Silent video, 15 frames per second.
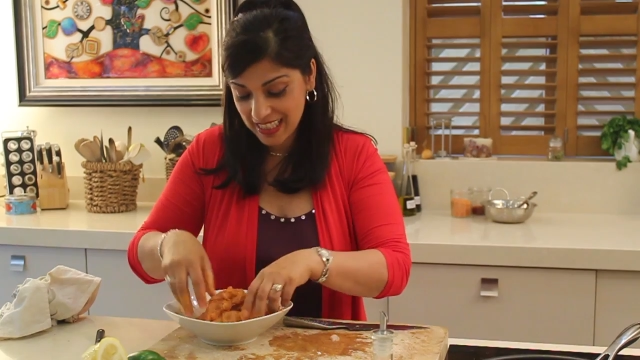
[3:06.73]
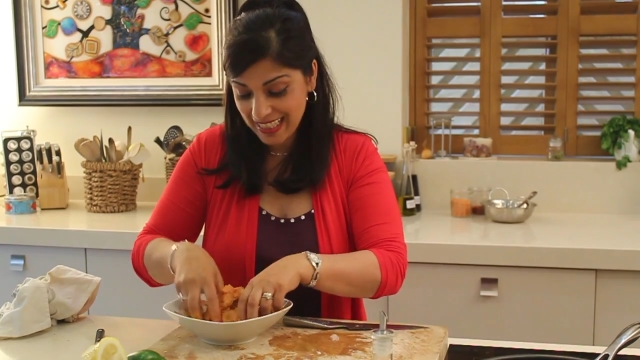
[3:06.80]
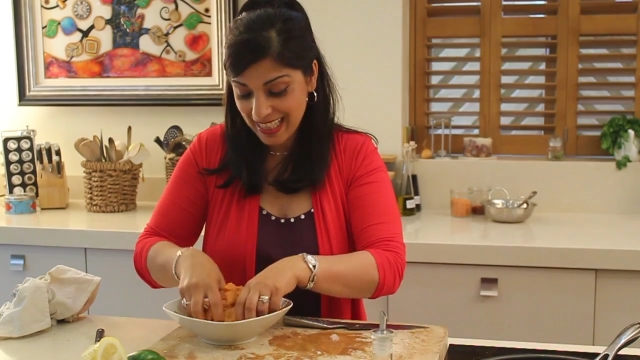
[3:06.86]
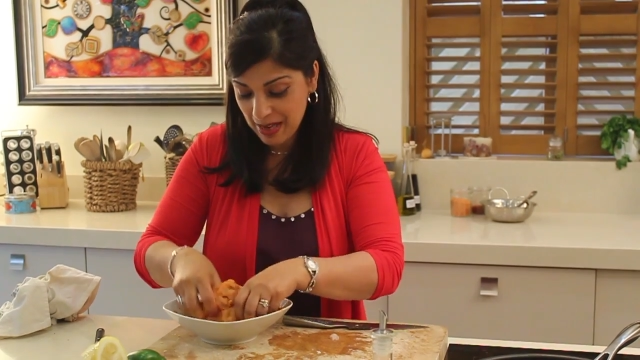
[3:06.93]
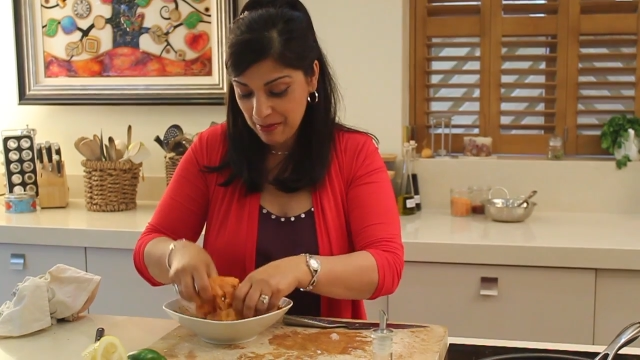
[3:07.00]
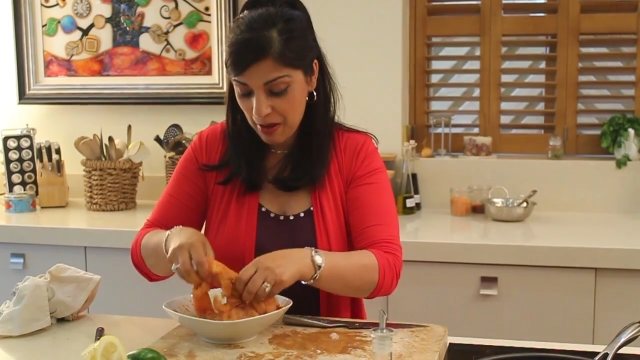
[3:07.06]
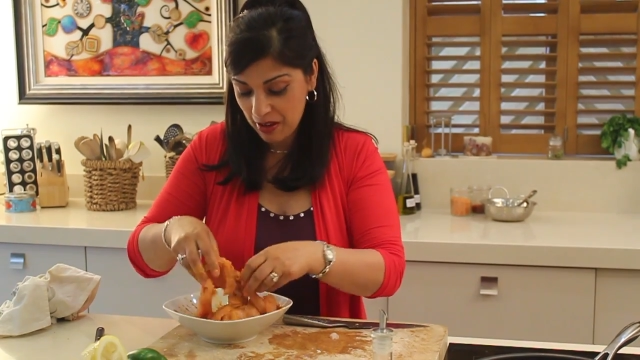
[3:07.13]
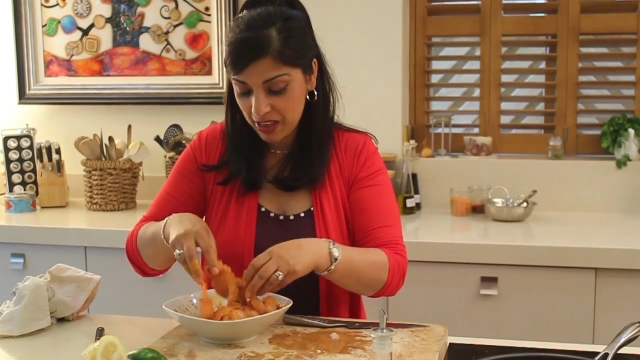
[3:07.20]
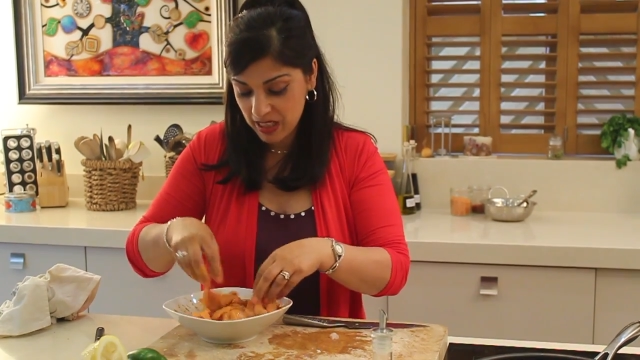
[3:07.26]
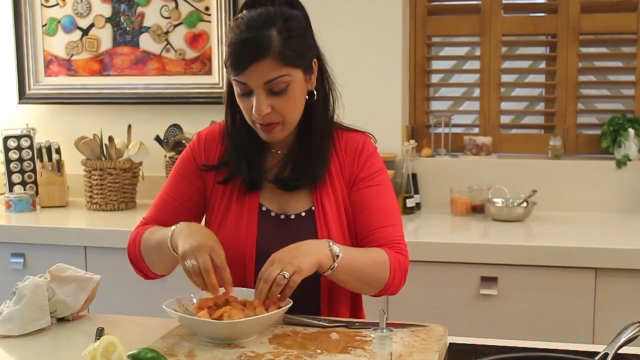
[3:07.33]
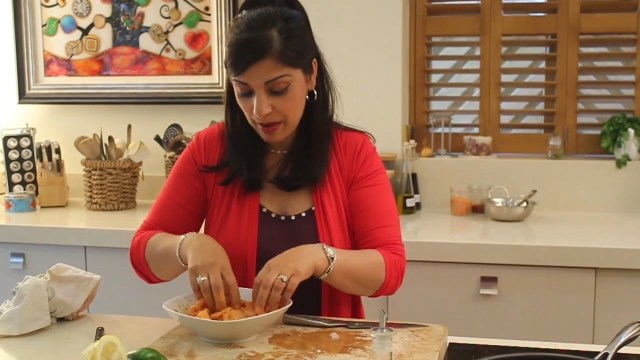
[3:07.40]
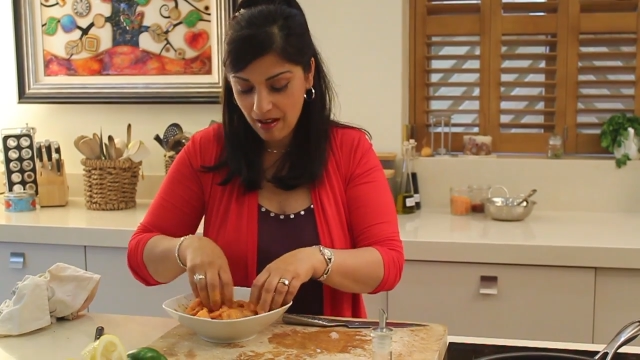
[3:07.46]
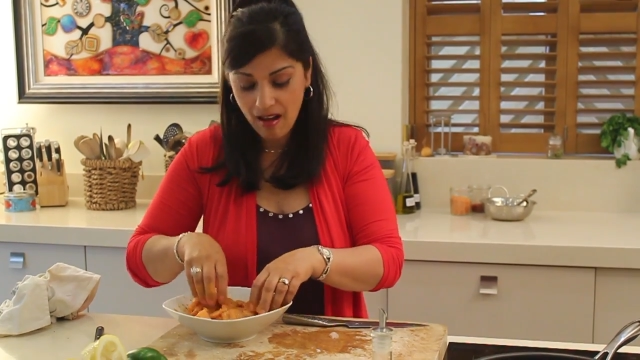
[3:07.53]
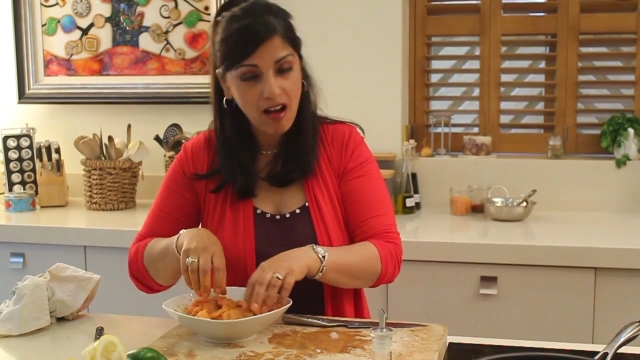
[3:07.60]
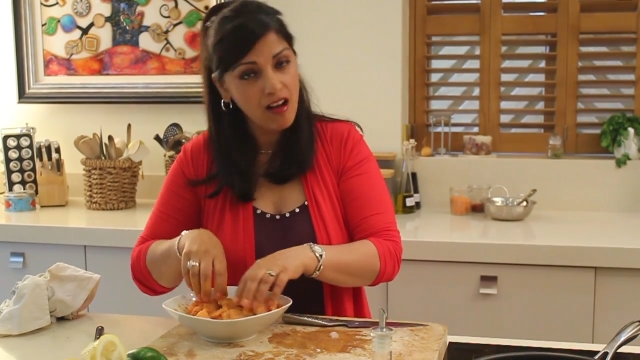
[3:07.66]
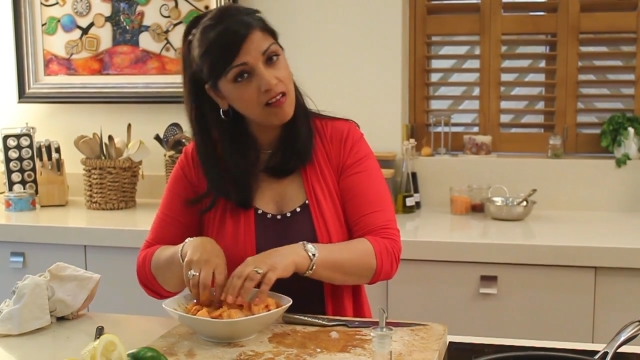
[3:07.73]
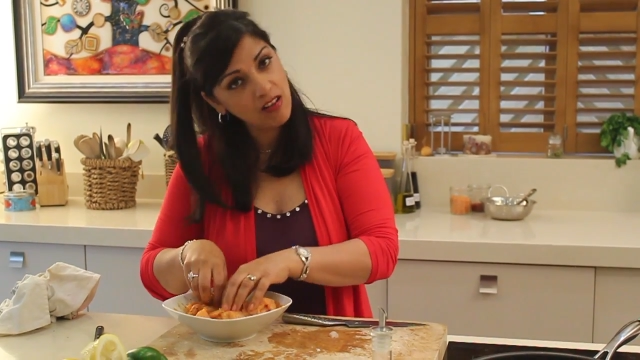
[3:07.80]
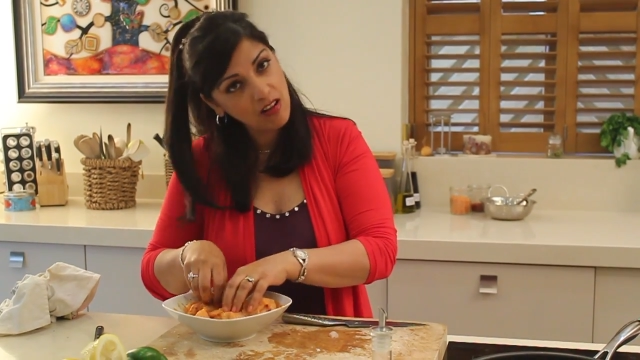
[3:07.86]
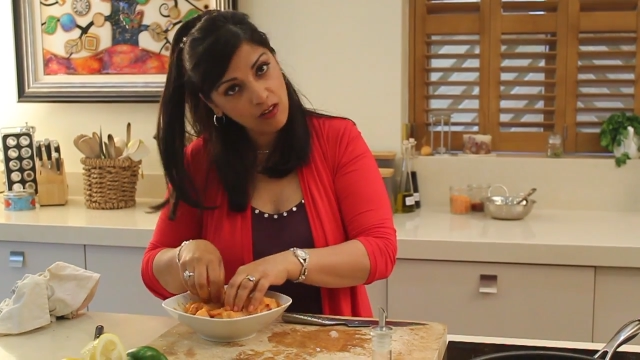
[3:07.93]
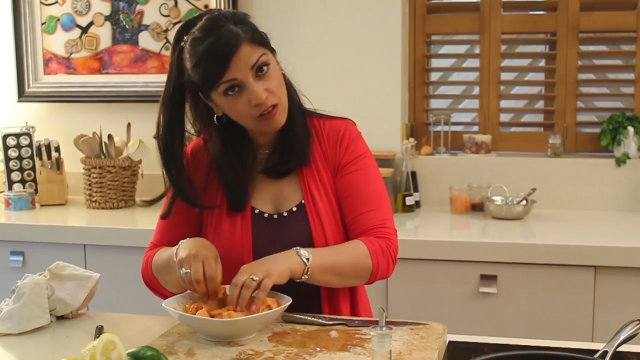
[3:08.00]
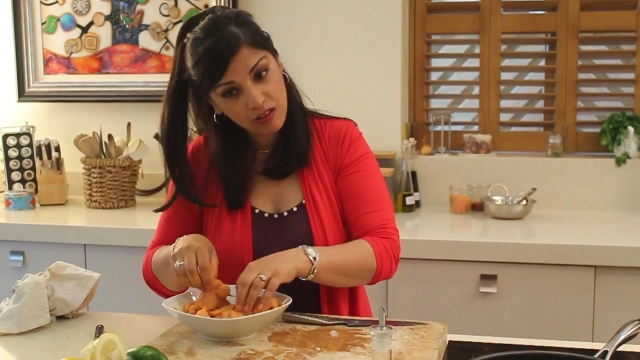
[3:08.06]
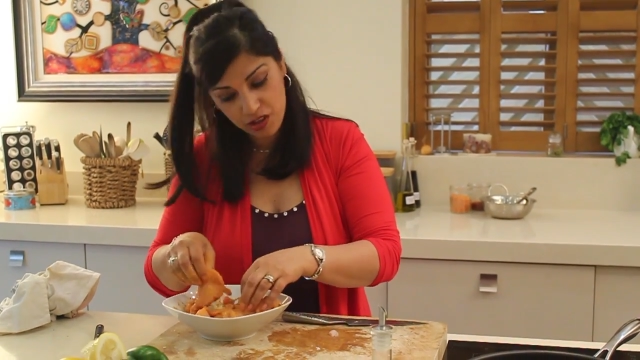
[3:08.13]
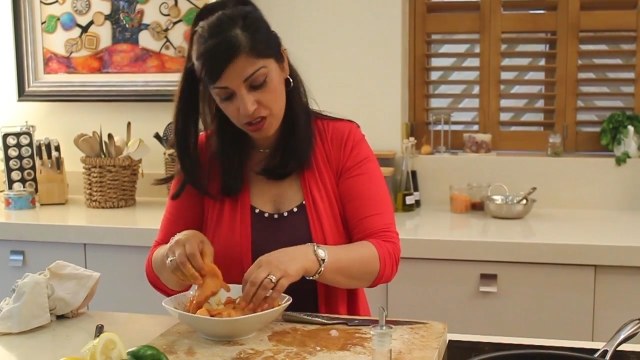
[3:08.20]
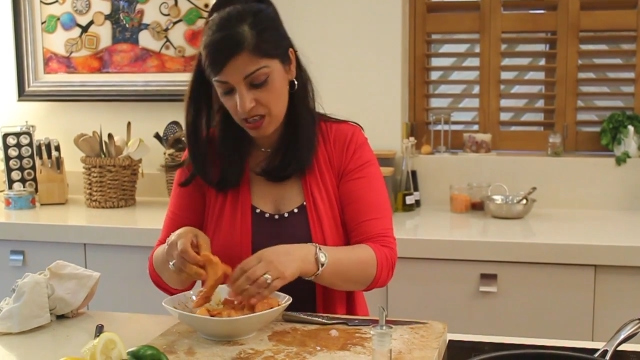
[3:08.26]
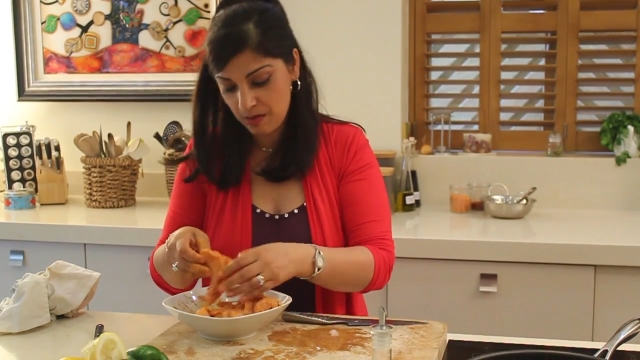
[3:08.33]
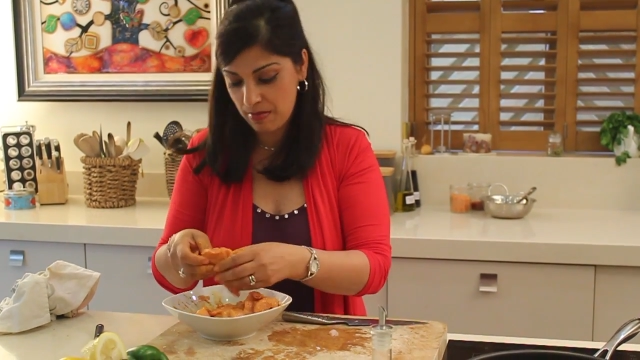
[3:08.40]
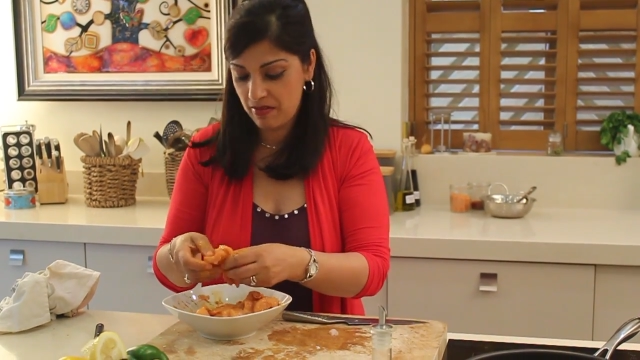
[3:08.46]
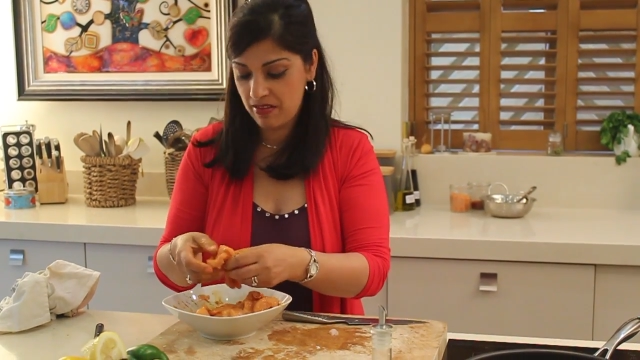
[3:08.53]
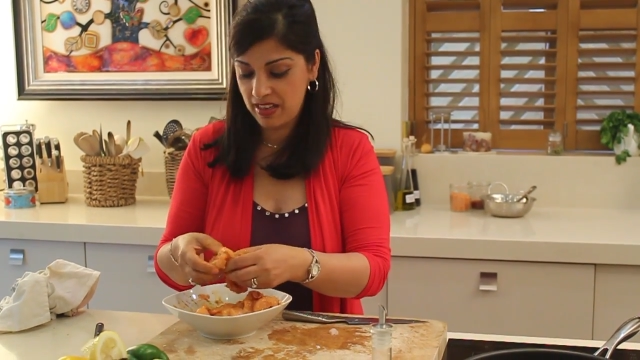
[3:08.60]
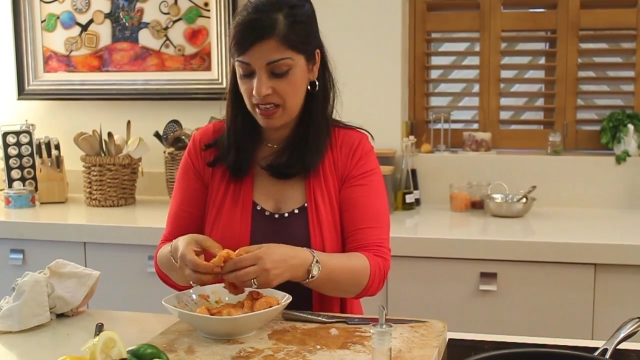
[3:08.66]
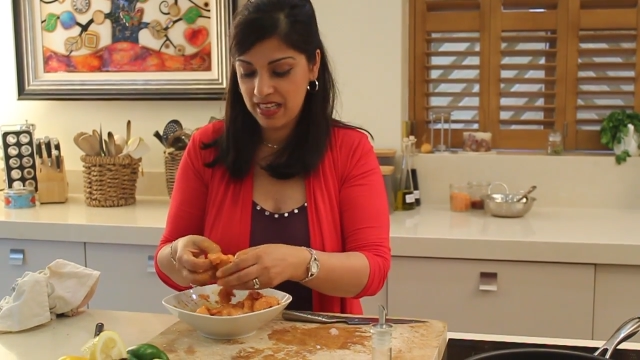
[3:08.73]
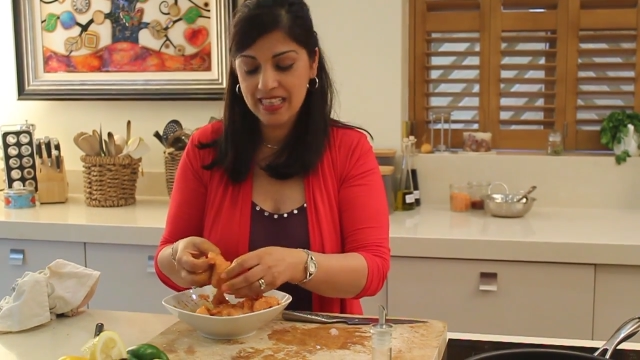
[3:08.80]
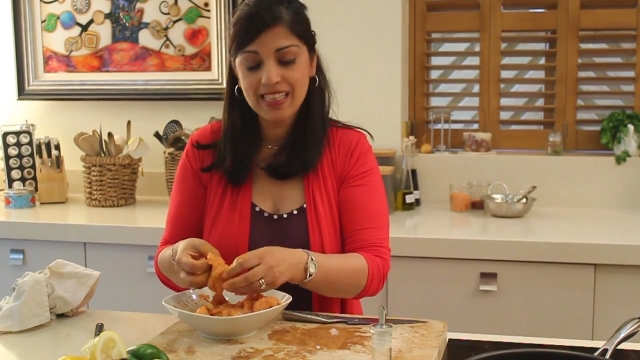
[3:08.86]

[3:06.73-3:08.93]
and emails about how long should I marinate.